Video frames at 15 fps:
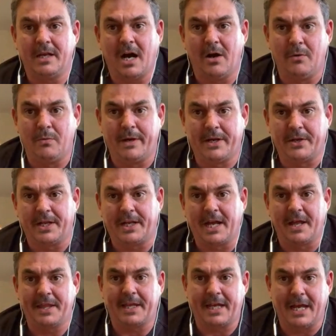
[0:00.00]
how we're going to
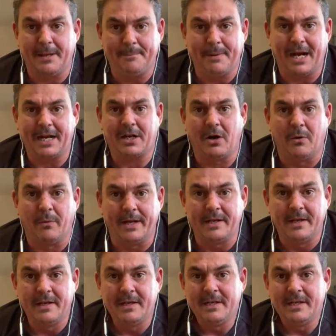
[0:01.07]
get the game back going